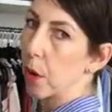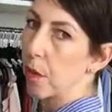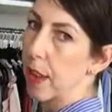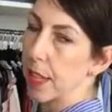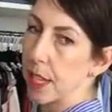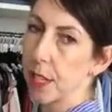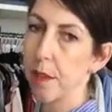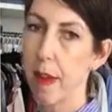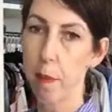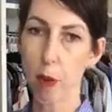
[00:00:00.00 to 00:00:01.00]
a lot of excess
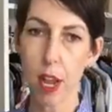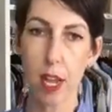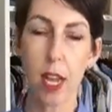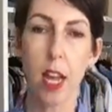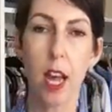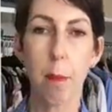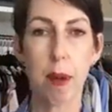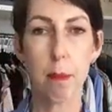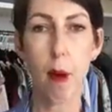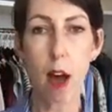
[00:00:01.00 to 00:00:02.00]
fabric.
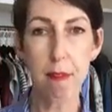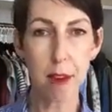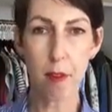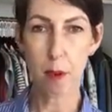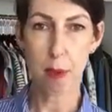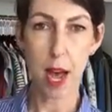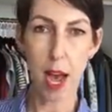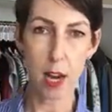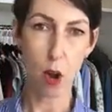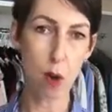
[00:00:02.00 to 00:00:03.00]
But my favorite
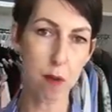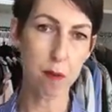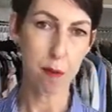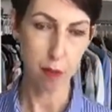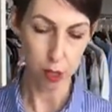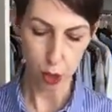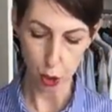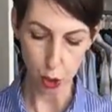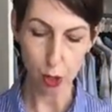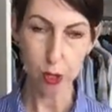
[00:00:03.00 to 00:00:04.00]
part of the
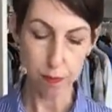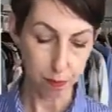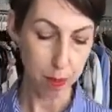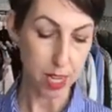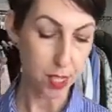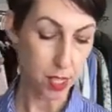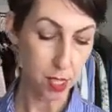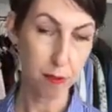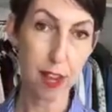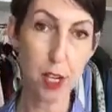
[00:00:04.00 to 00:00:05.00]
shirt is
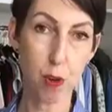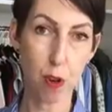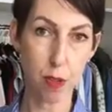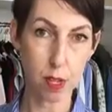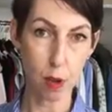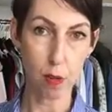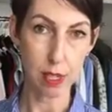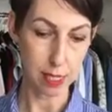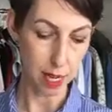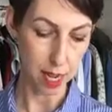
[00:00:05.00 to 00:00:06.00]
this feature on the
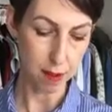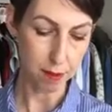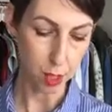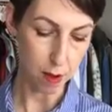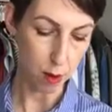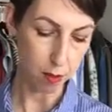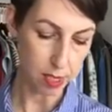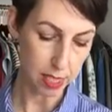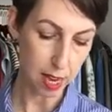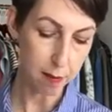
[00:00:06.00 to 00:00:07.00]
sleeve. So you've got
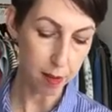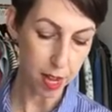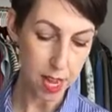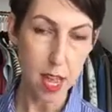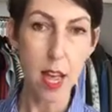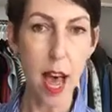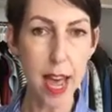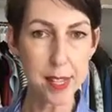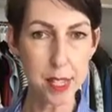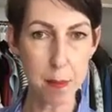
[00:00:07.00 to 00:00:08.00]
this lovely
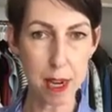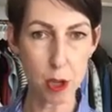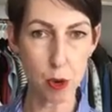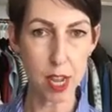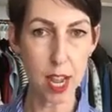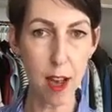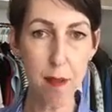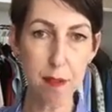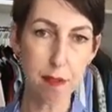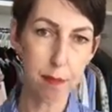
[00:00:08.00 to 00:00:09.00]
asymmetric
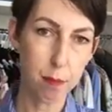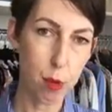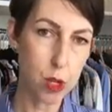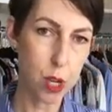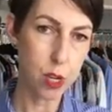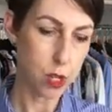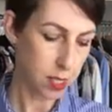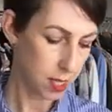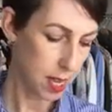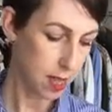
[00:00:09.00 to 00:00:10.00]
cuff, which you can
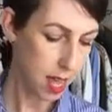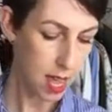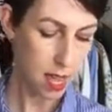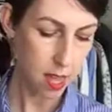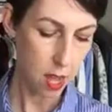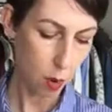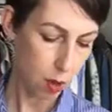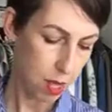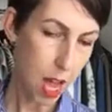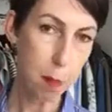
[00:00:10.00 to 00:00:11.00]
just see there,
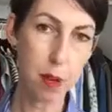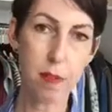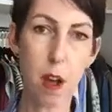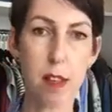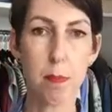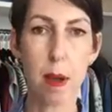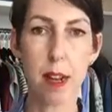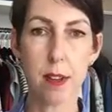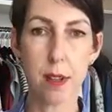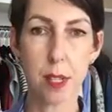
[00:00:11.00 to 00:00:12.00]
with a couple of nice
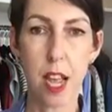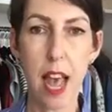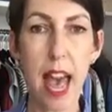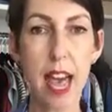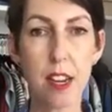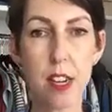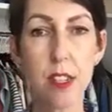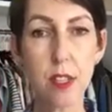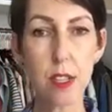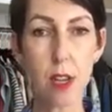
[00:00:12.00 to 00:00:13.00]
buttons. And it
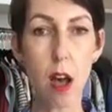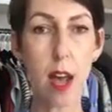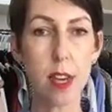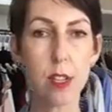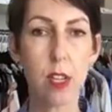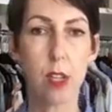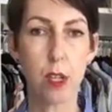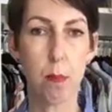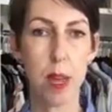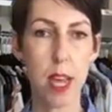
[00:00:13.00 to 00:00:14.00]
is designed
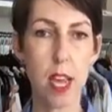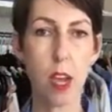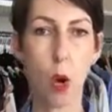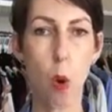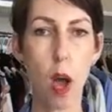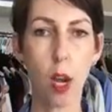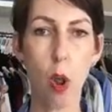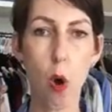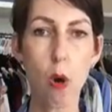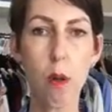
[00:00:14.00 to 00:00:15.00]
to be quite
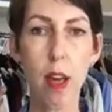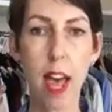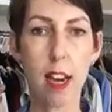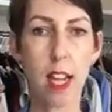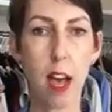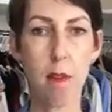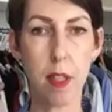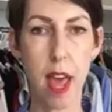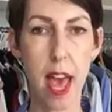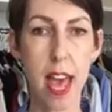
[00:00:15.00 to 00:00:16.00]
long and cover
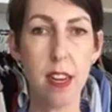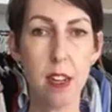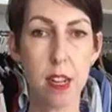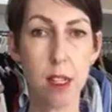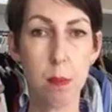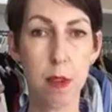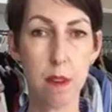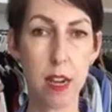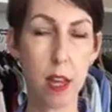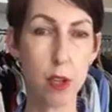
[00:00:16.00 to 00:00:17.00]
the hand. That is a bit
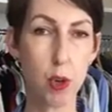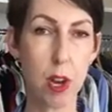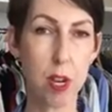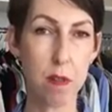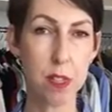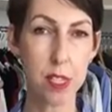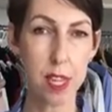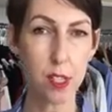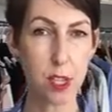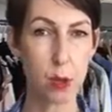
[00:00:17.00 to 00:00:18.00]
of another trend of the
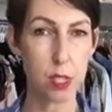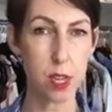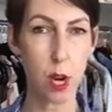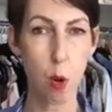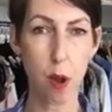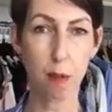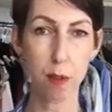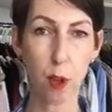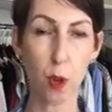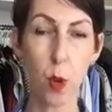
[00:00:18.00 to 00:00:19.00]
season. You'll see quite a
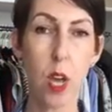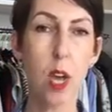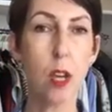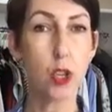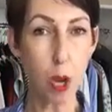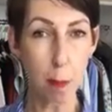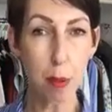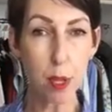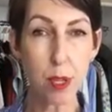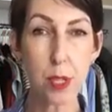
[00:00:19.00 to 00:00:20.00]
few
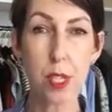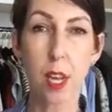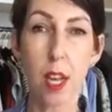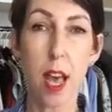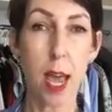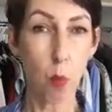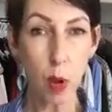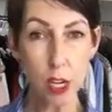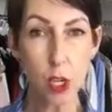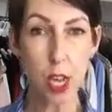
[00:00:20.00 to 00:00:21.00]
jumpers and
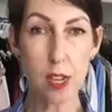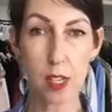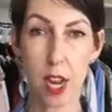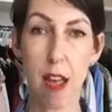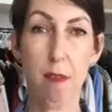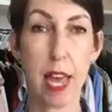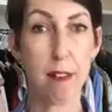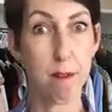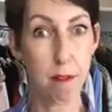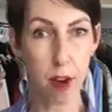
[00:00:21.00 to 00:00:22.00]
wind cheaters that have
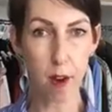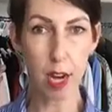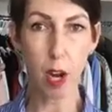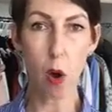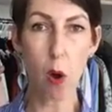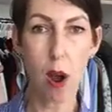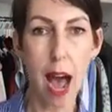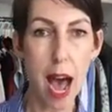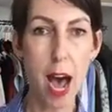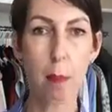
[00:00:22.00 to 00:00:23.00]
that very long
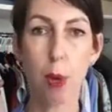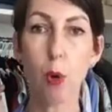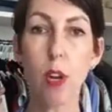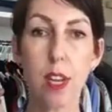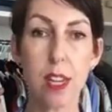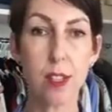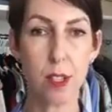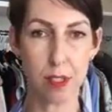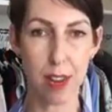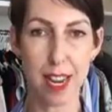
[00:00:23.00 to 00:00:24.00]
arm look. It
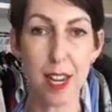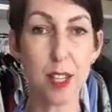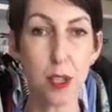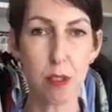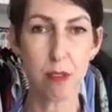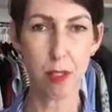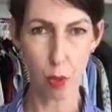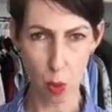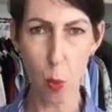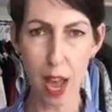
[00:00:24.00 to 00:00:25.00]
is
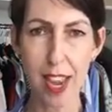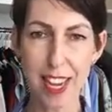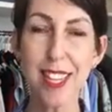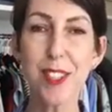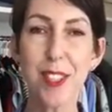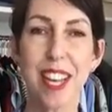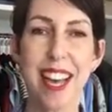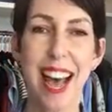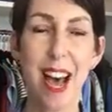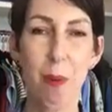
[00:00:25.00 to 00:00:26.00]
the way it is,
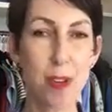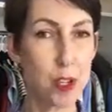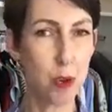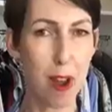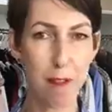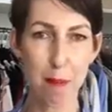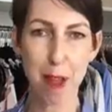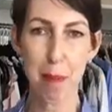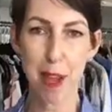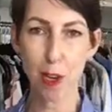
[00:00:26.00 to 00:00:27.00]
which is great for
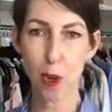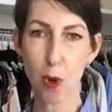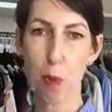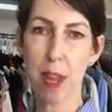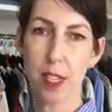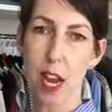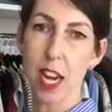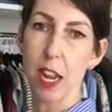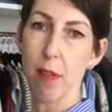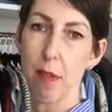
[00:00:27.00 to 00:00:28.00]
me being tall because I
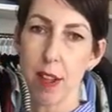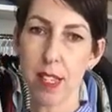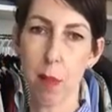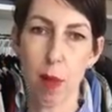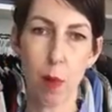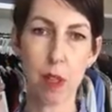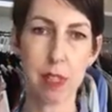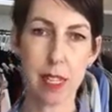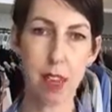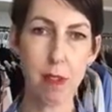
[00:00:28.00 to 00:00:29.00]
can never find something with a
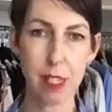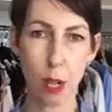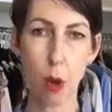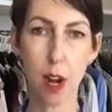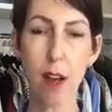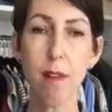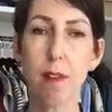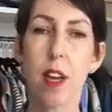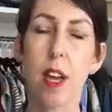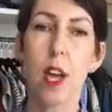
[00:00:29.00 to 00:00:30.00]
sleeve that's long enough.